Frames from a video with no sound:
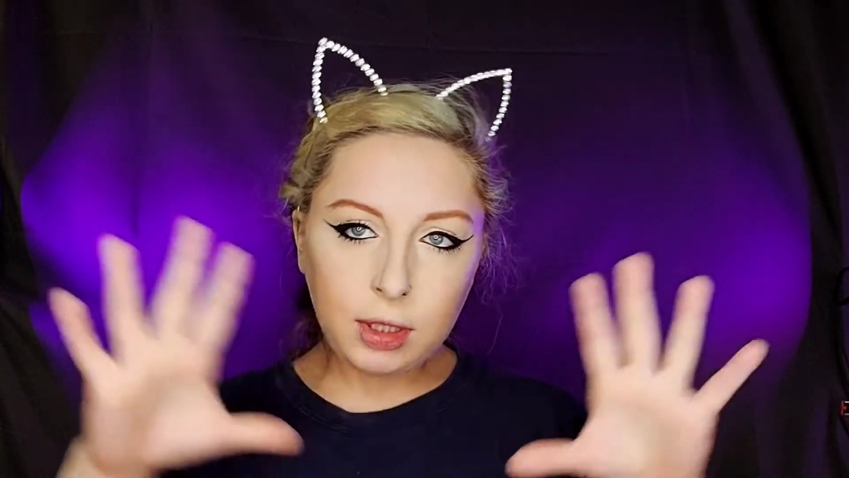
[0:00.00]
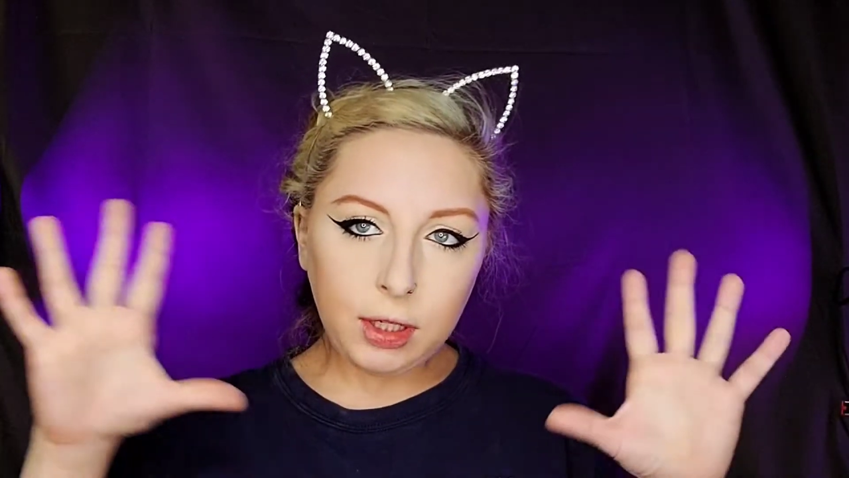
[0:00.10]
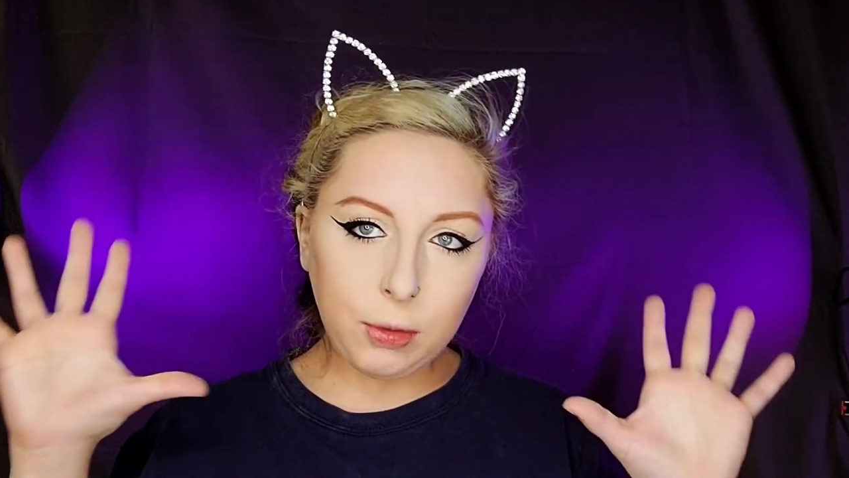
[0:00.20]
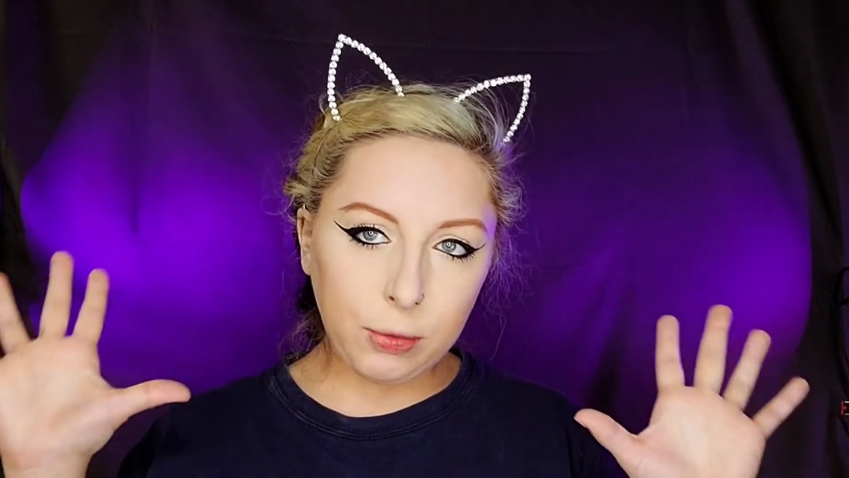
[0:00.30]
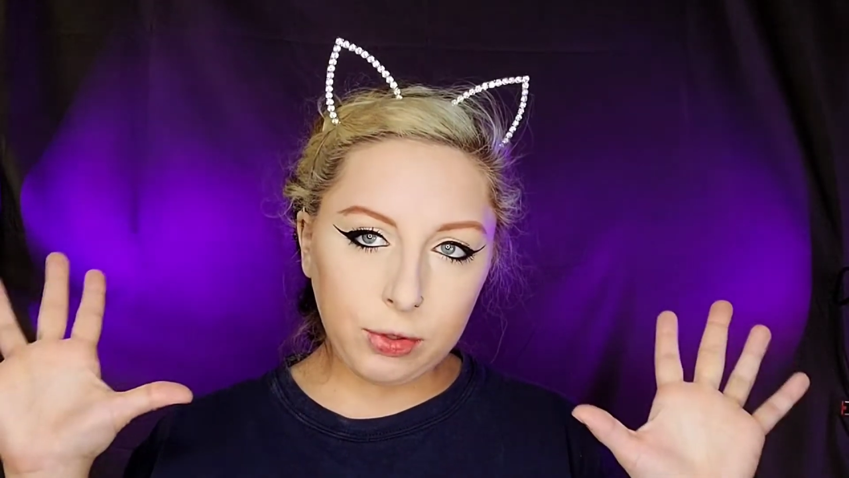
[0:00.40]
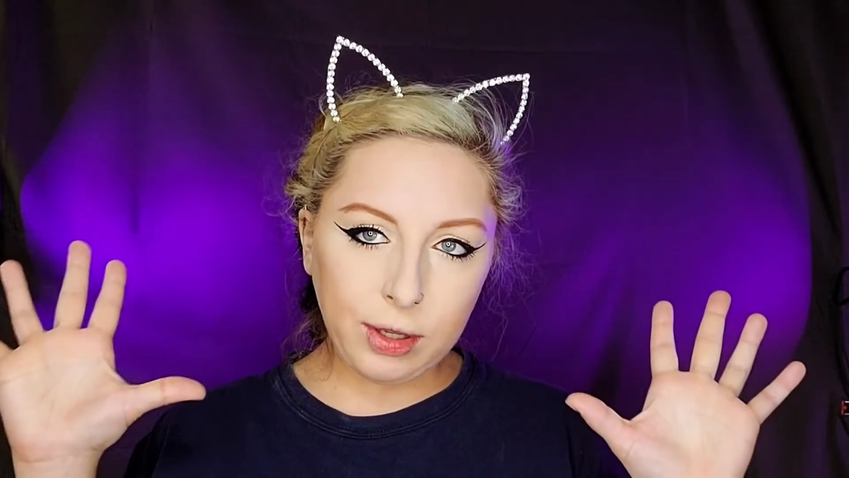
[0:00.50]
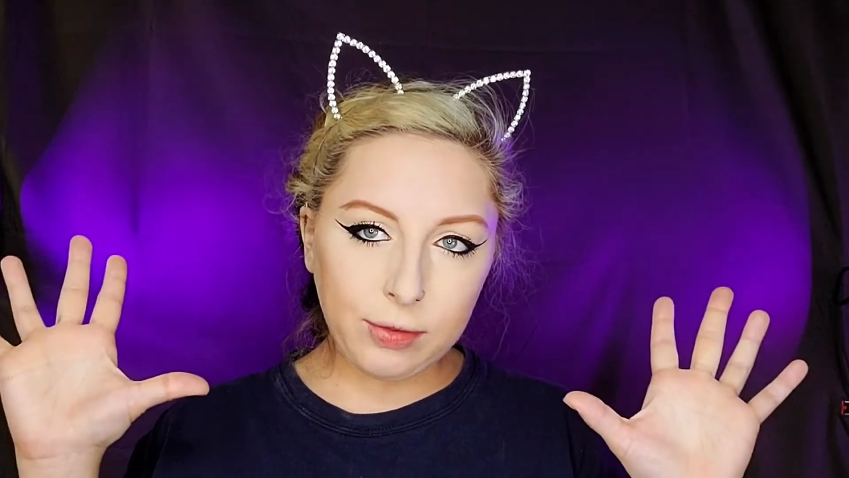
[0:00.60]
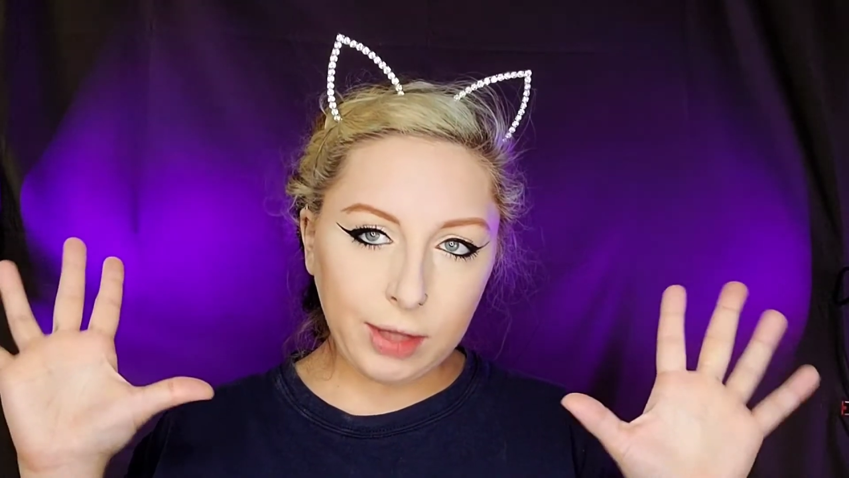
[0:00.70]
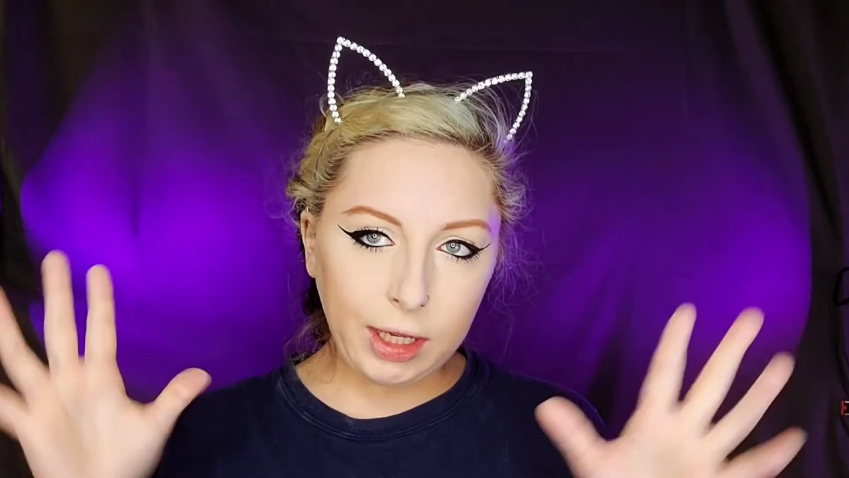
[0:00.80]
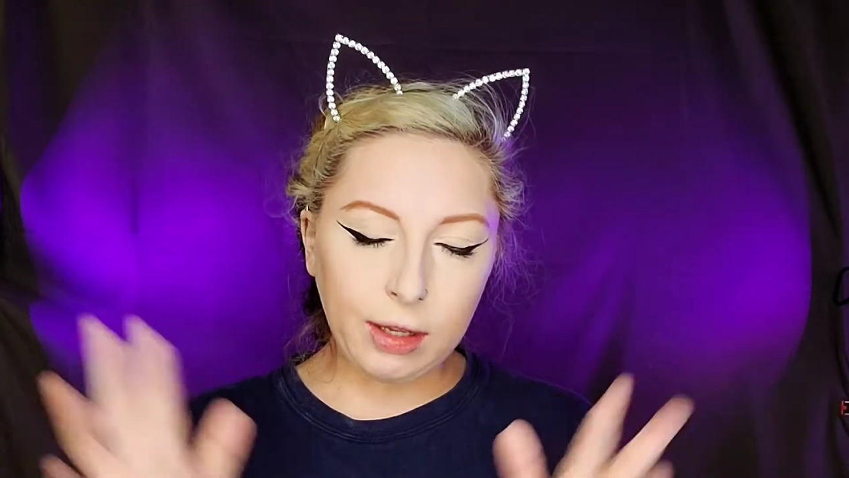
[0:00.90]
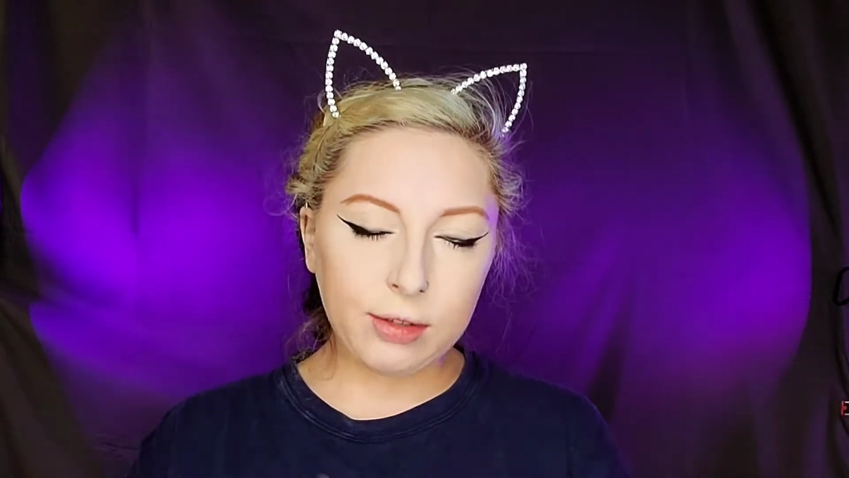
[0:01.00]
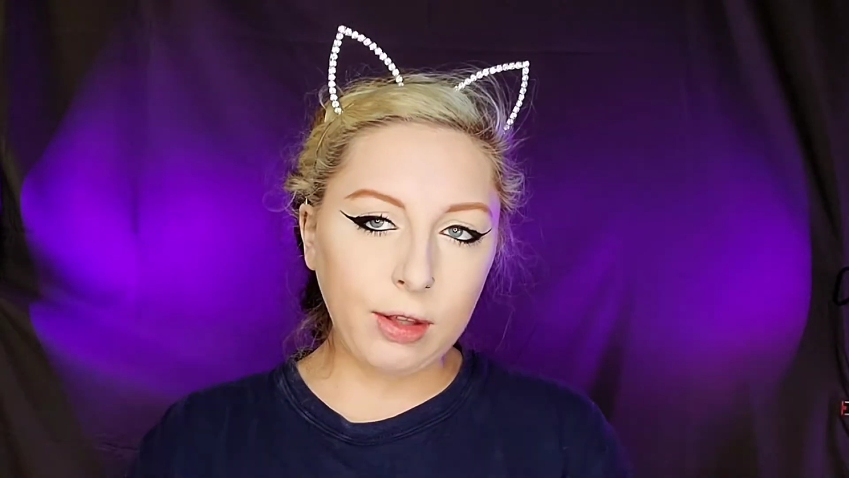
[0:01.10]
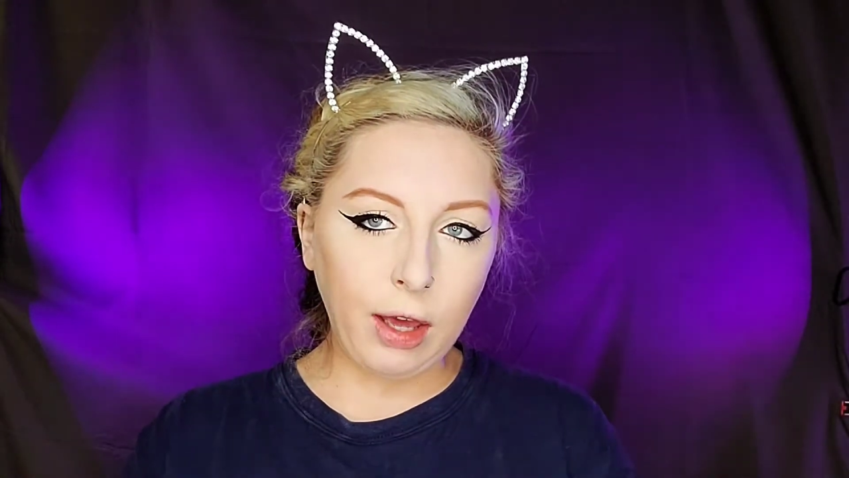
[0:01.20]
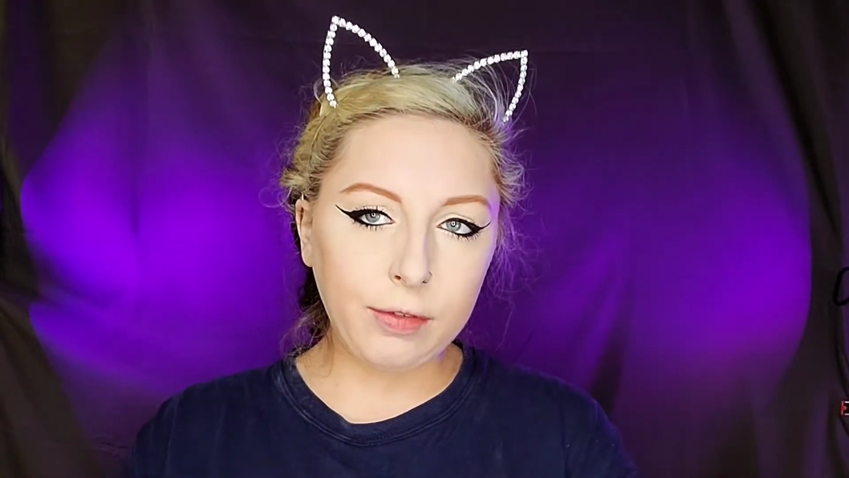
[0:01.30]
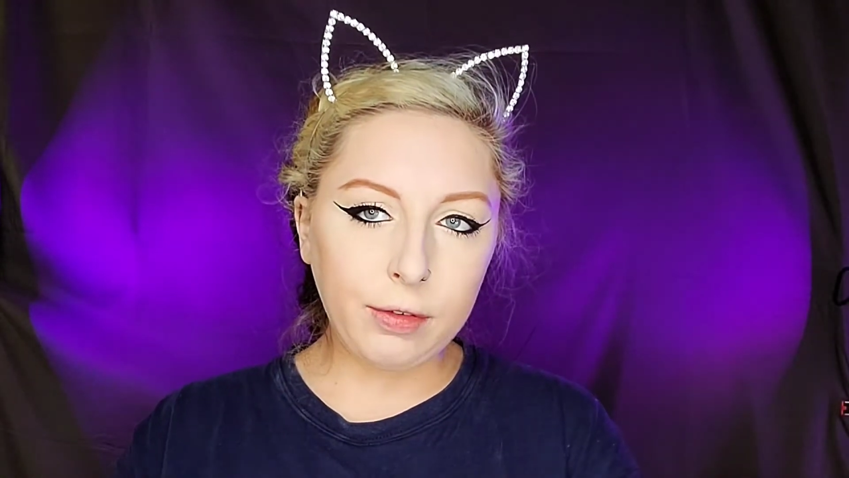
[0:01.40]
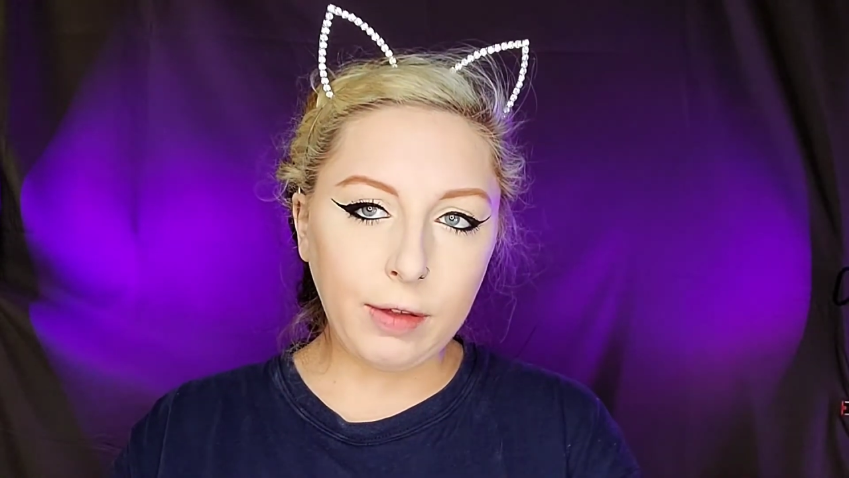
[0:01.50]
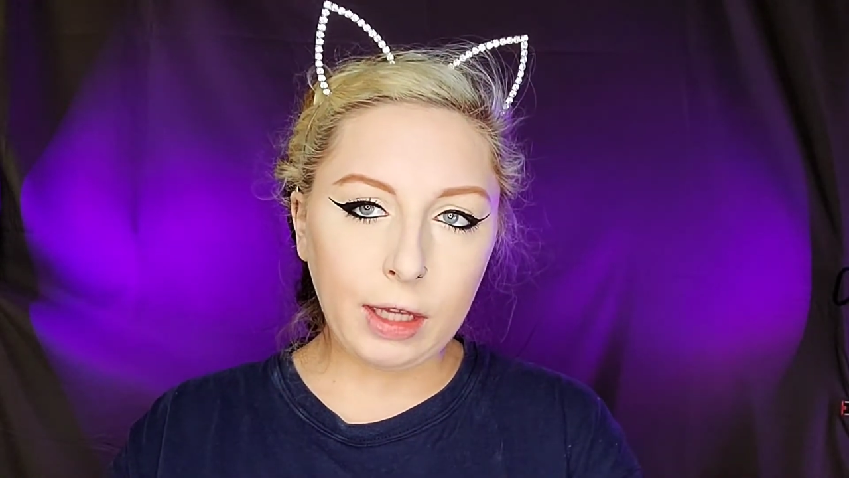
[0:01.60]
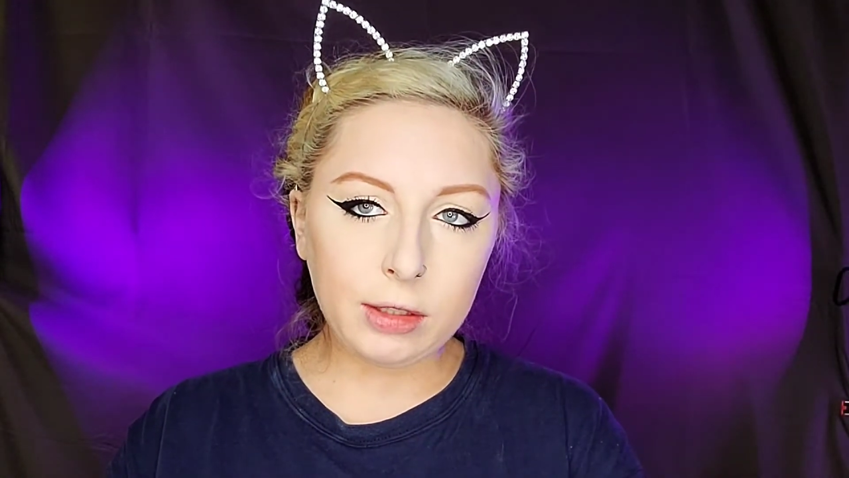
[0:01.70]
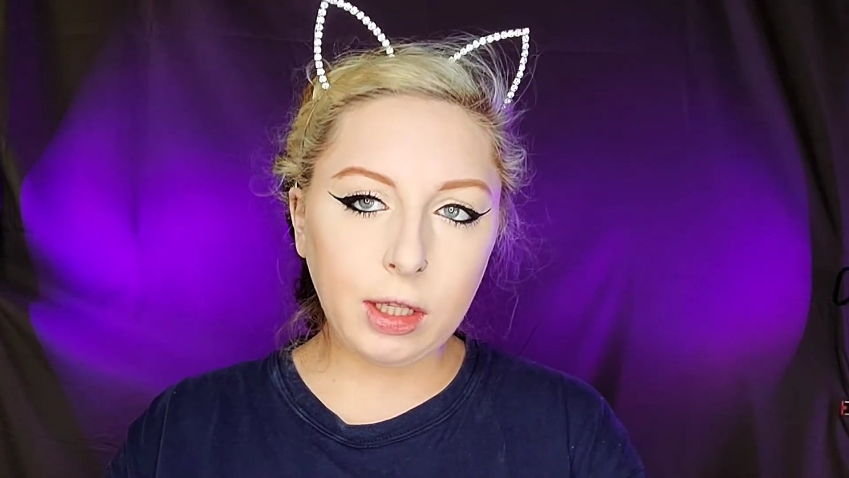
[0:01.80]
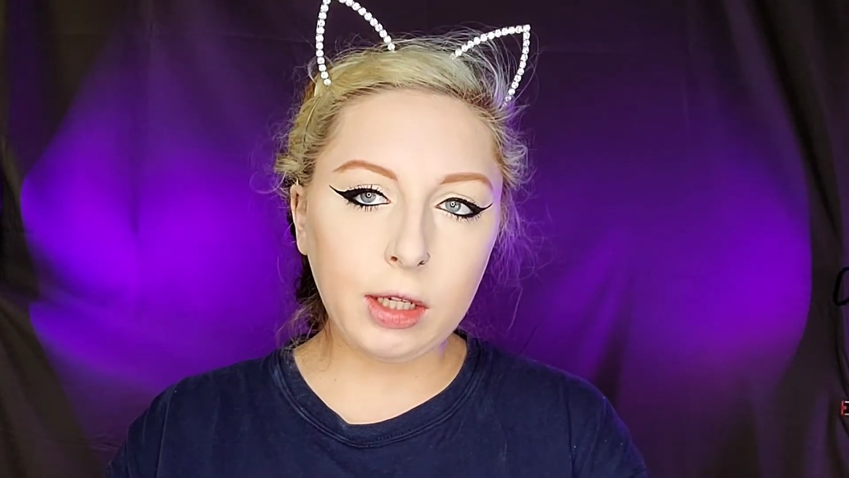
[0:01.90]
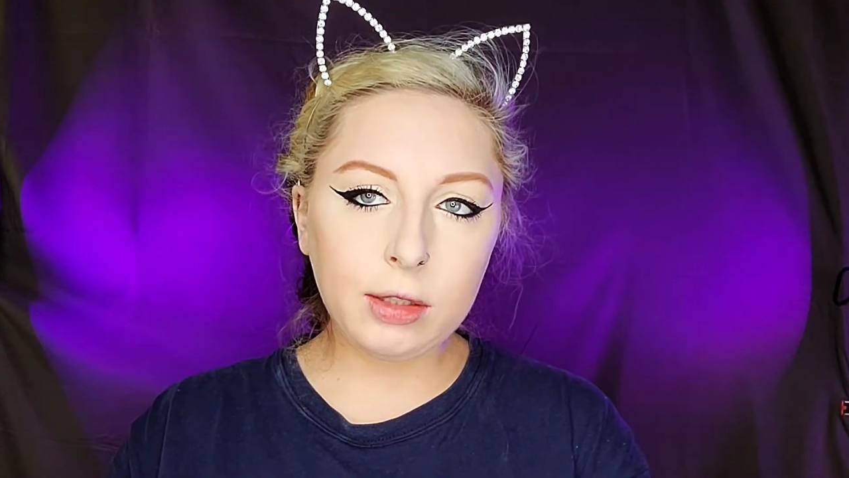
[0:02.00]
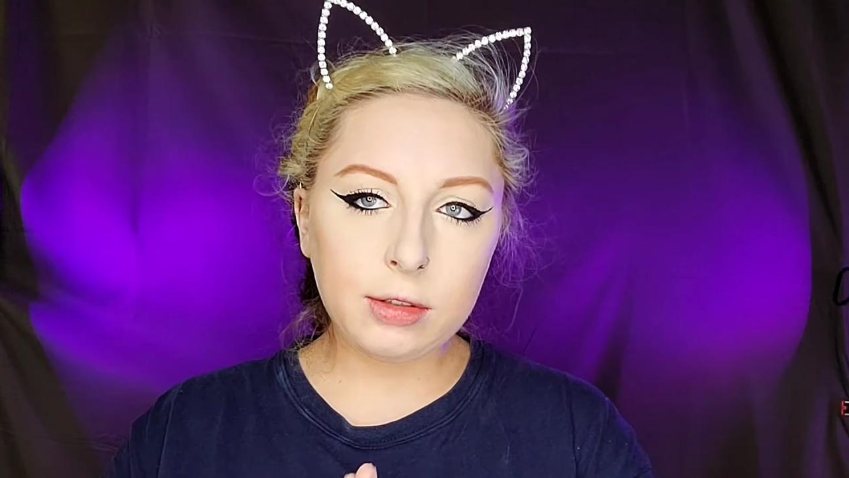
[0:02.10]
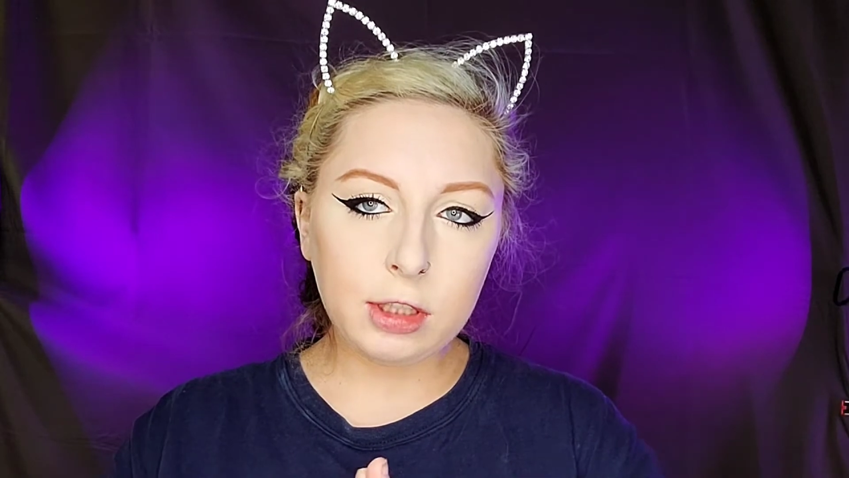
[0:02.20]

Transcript: It almost gives like a soft effect look